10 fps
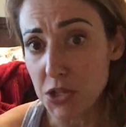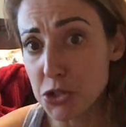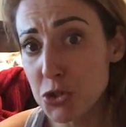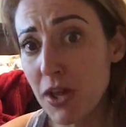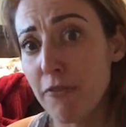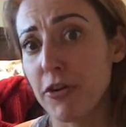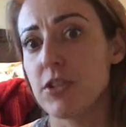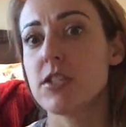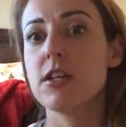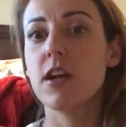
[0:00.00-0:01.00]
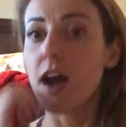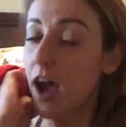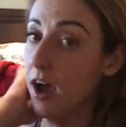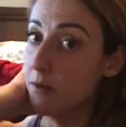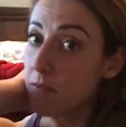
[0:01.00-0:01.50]
So do that first.
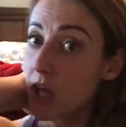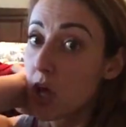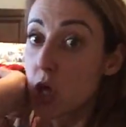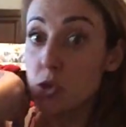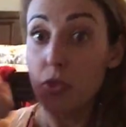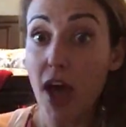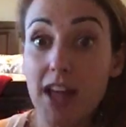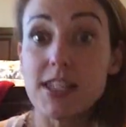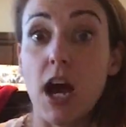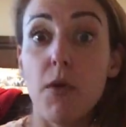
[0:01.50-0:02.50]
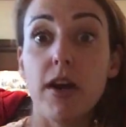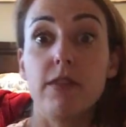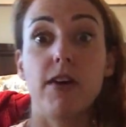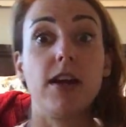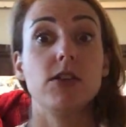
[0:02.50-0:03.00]
So that's how I
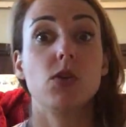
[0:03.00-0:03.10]
invite.